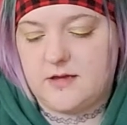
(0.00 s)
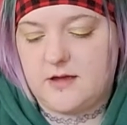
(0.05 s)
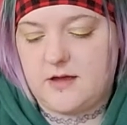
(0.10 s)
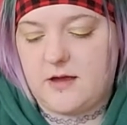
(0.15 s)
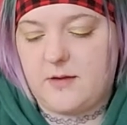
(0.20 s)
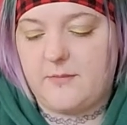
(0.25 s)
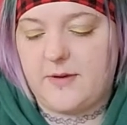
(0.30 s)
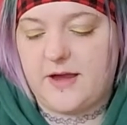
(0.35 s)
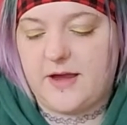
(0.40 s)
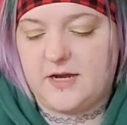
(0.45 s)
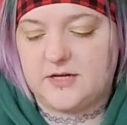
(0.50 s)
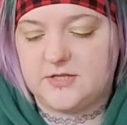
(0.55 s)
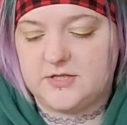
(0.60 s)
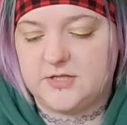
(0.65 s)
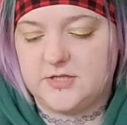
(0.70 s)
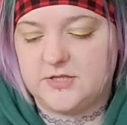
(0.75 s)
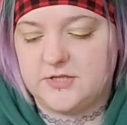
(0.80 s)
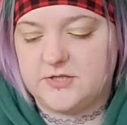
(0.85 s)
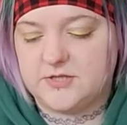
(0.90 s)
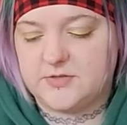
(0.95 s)
I might
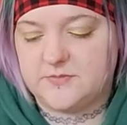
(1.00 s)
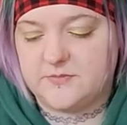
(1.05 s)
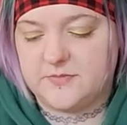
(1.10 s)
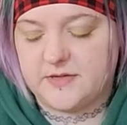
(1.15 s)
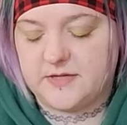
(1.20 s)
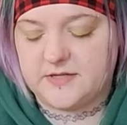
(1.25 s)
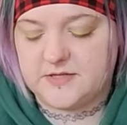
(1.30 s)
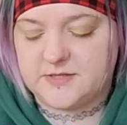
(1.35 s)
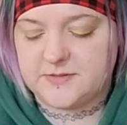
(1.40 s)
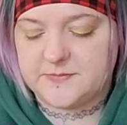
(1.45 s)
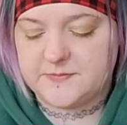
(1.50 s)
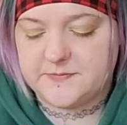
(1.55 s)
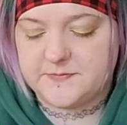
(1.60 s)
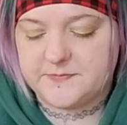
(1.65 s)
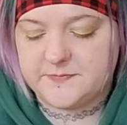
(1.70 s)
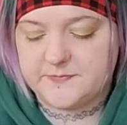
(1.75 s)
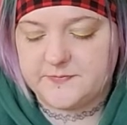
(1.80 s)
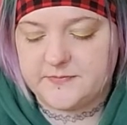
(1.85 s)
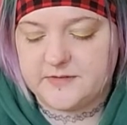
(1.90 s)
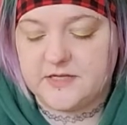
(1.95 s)
actually use some beads.
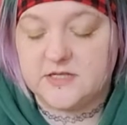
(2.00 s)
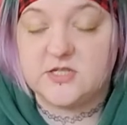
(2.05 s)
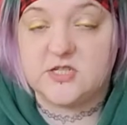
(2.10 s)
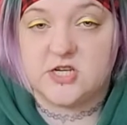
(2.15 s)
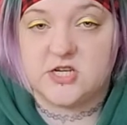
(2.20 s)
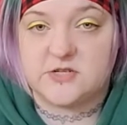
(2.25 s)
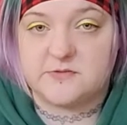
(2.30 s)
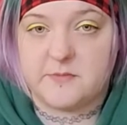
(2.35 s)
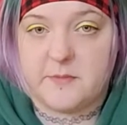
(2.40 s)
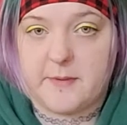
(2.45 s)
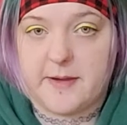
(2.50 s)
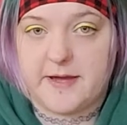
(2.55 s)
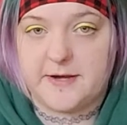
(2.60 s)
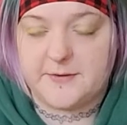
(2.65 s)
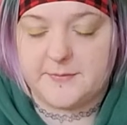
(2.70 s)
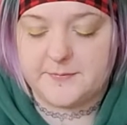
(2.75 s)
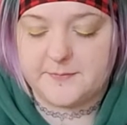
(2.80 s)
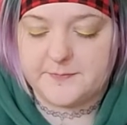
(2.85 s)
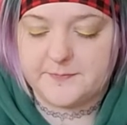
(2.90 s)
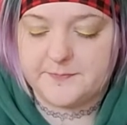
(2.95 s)
Change my mind.